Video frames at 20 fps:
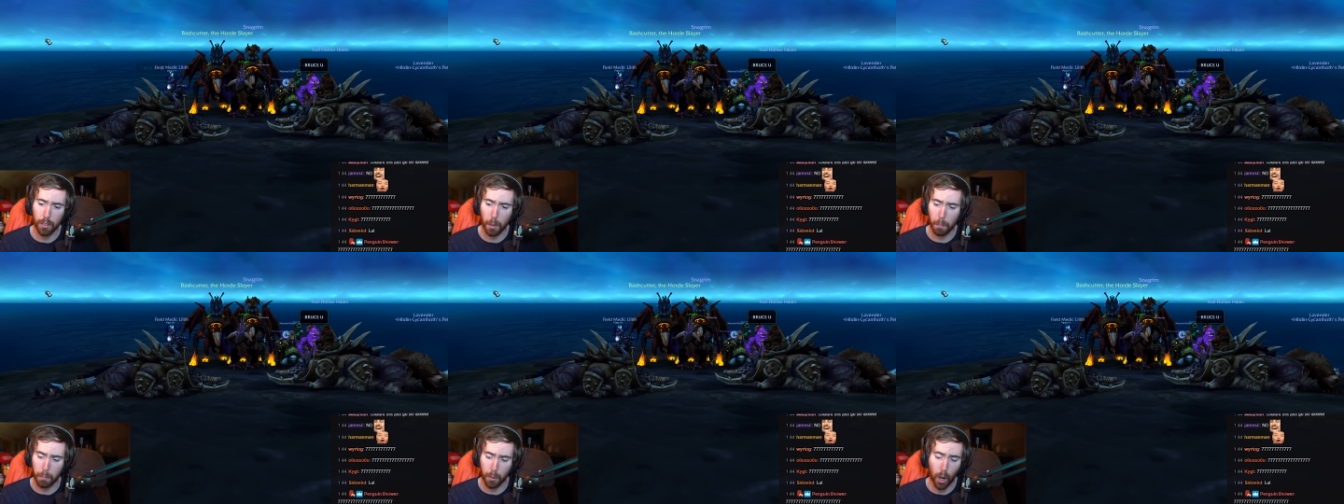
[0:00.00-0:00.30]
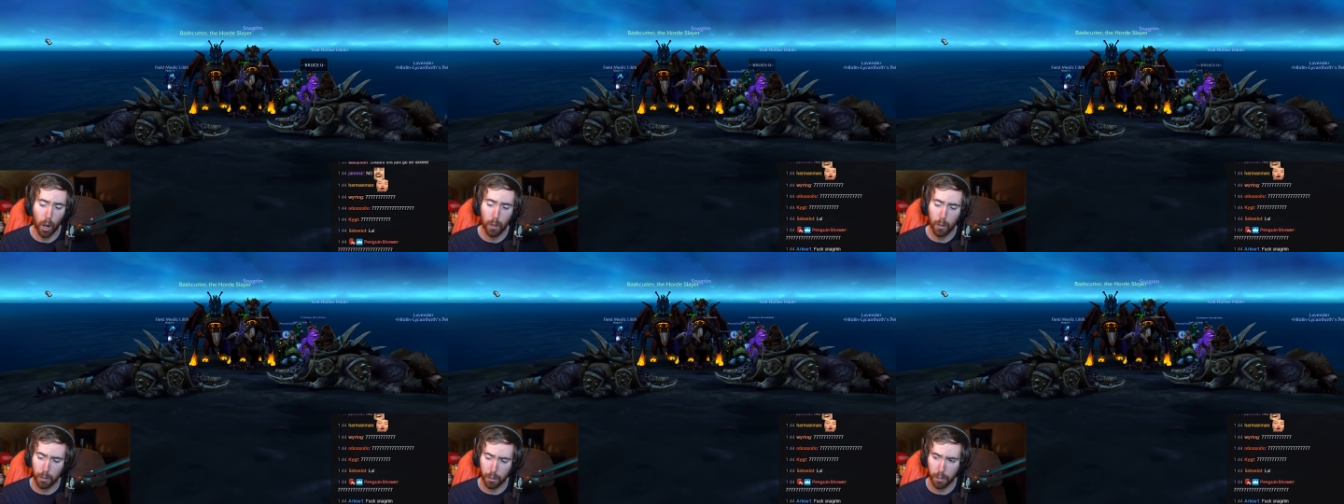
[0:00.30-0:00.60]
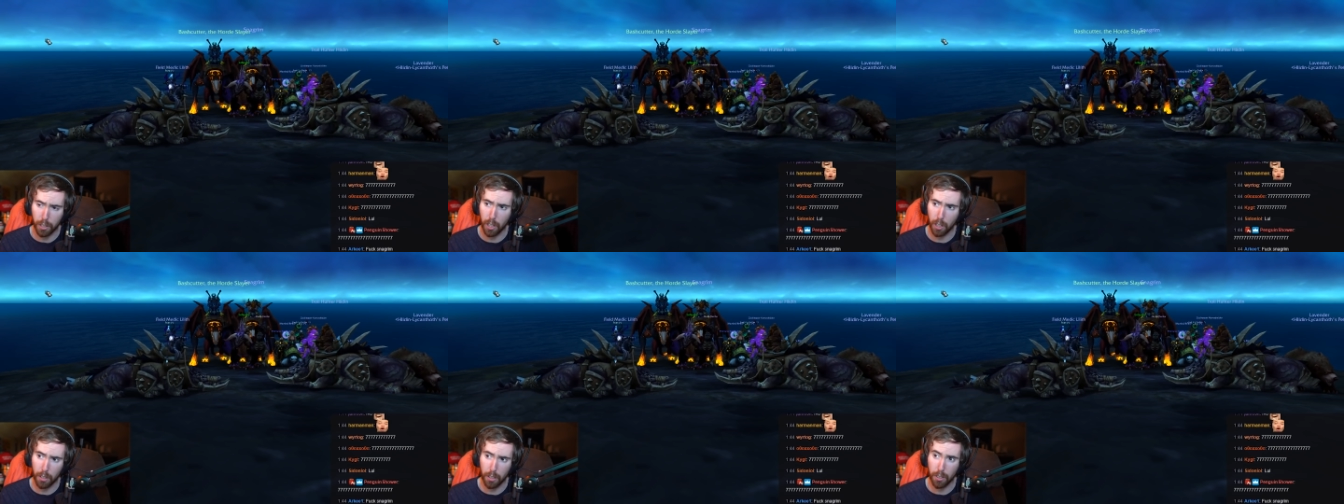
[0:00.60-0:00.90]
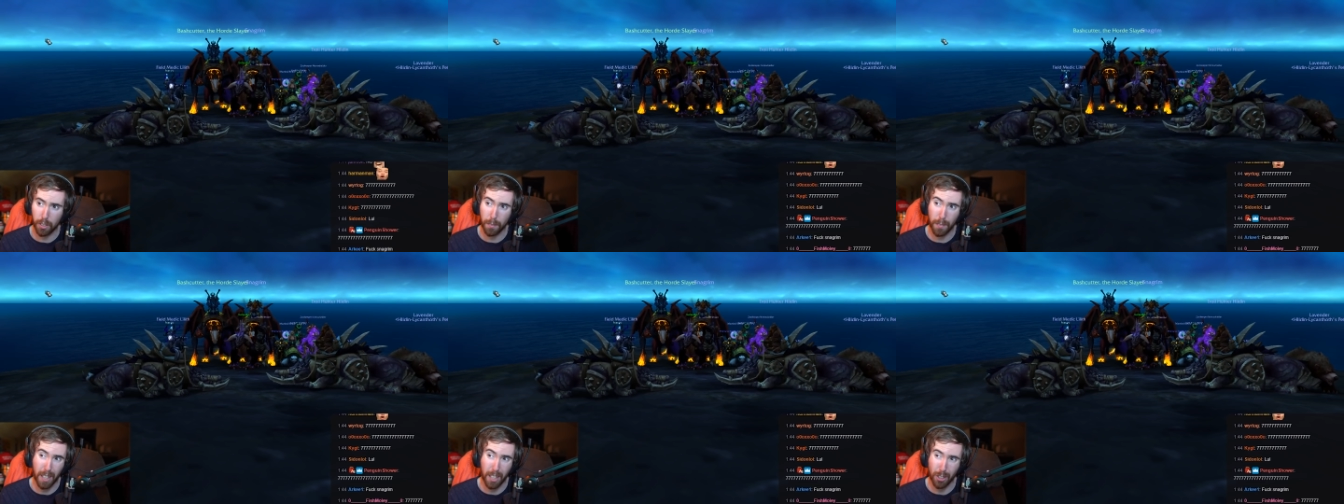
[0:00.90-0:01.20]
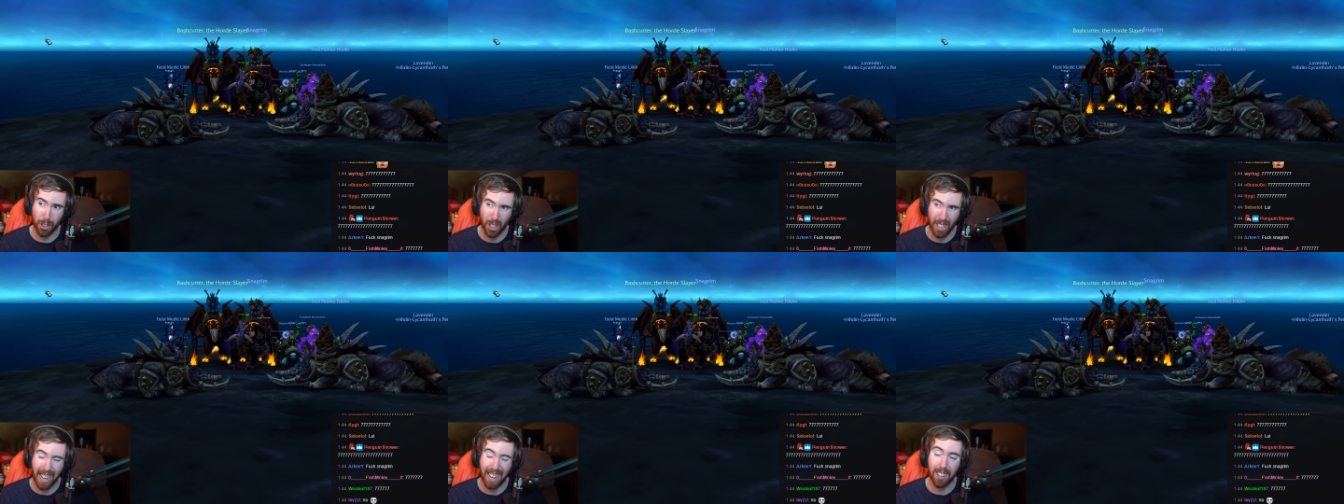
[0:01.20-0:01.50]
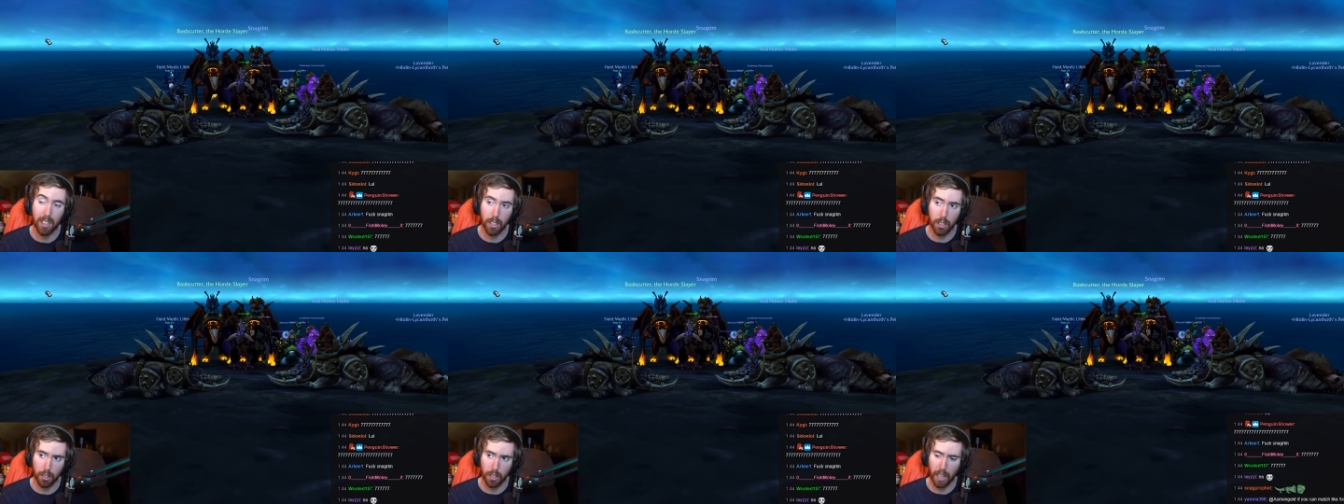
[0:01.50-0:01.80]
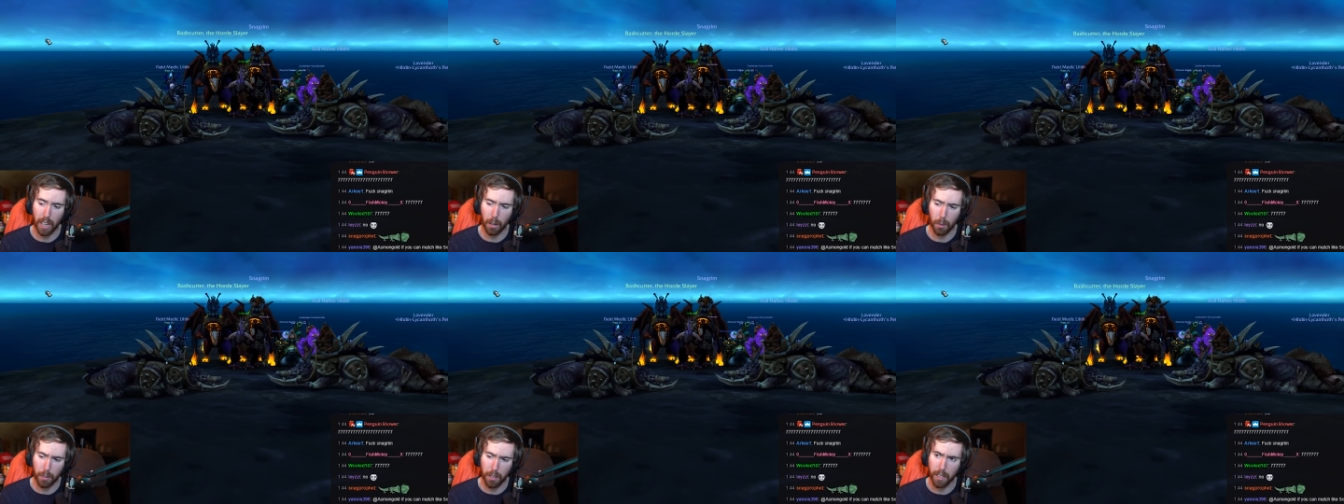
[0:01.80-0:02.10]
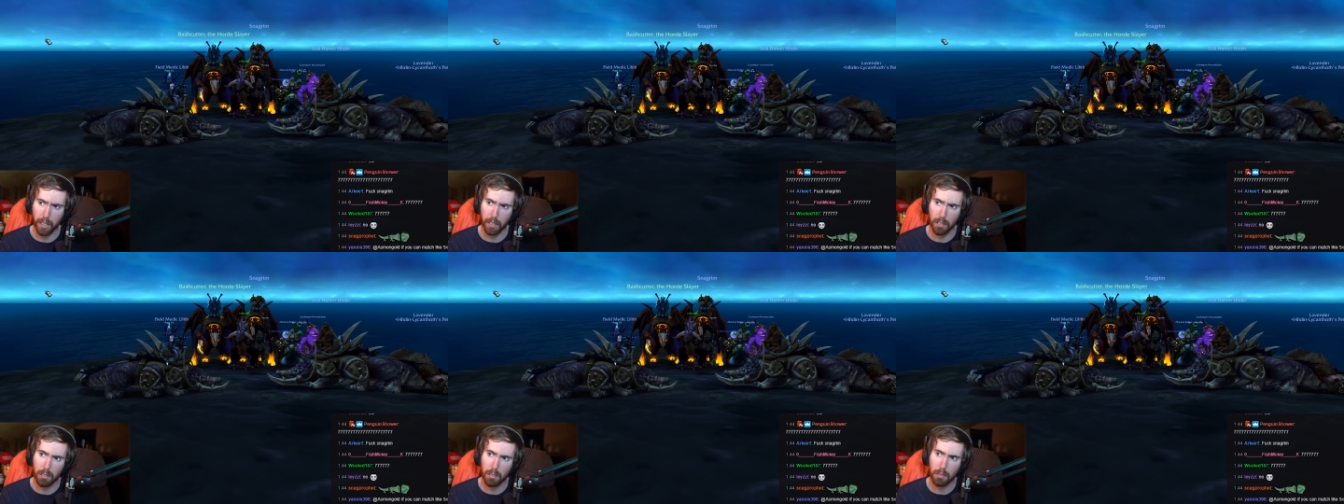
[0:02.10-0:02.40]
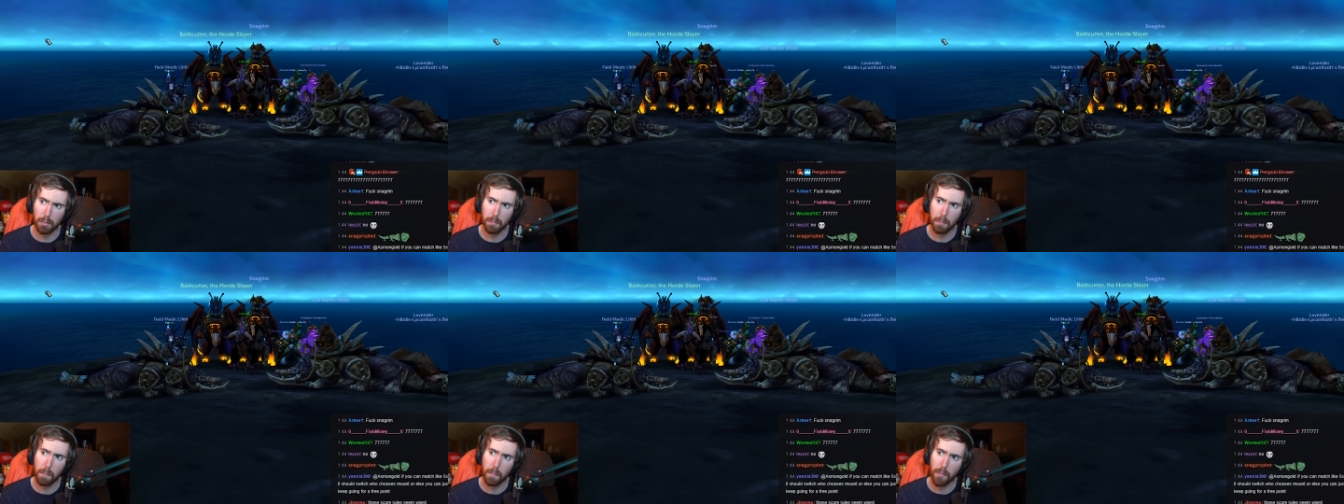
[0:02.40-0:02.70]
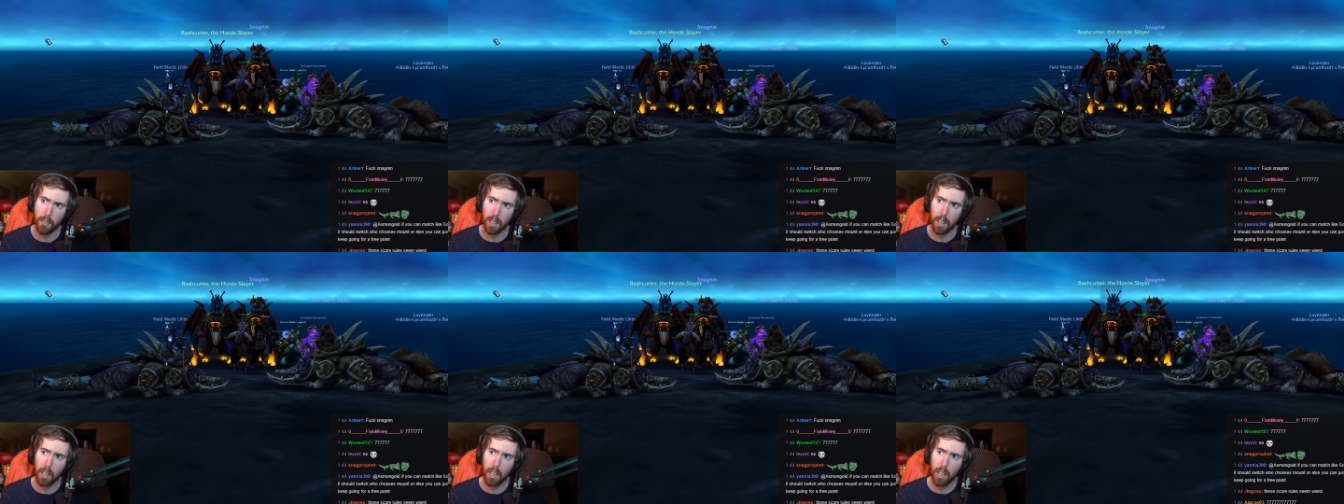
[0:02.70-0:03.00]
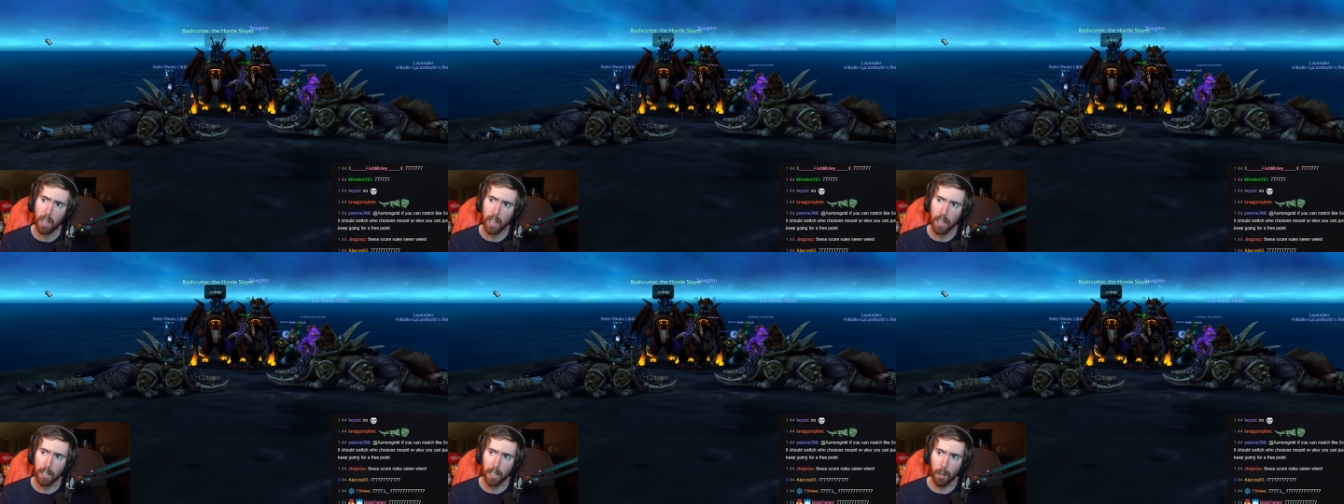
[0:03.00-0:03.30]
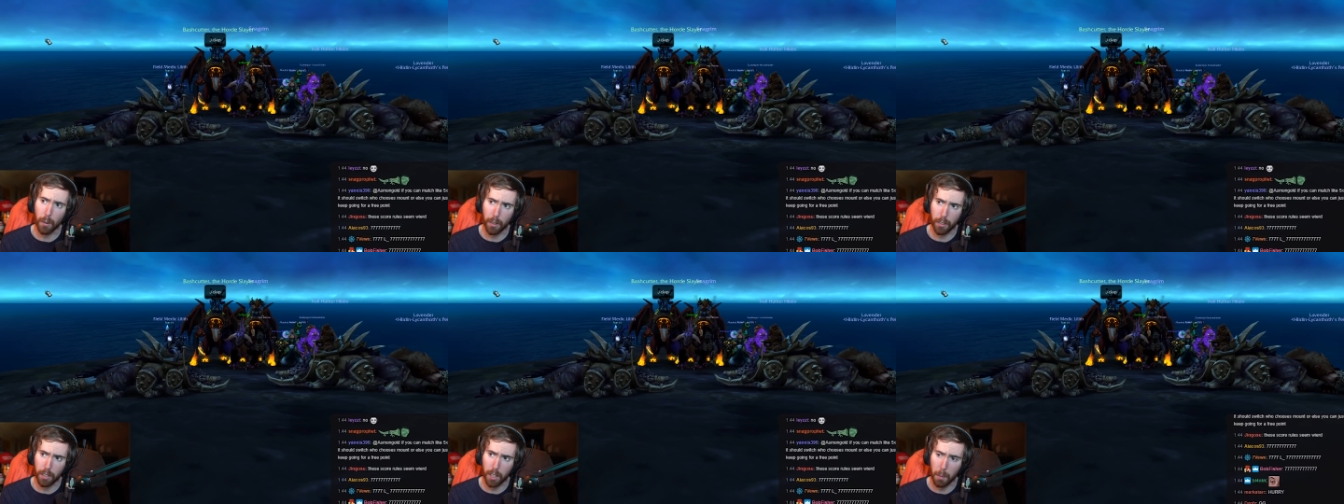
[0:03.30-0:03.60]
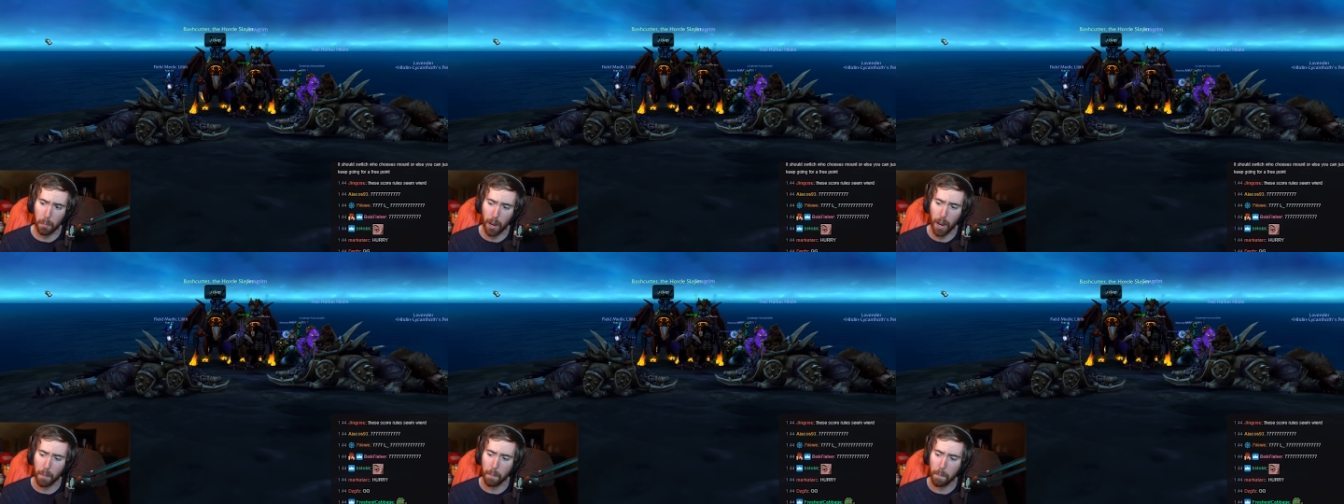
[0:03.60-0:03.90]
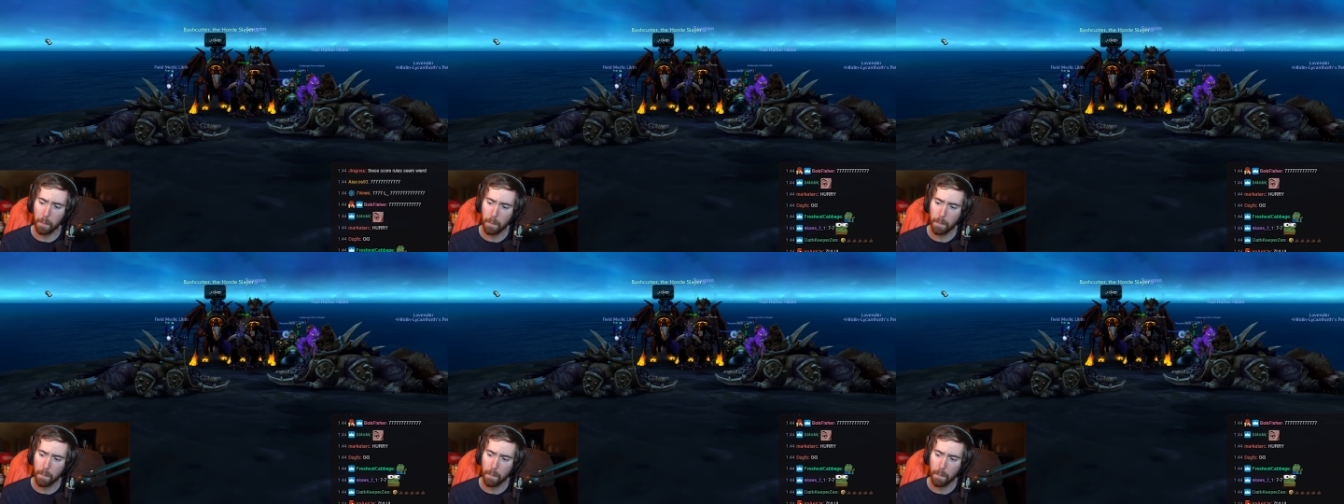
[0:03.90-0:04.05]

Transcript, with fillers: The Brawlers Guild is even a challenge nowadays. Lilith, come on.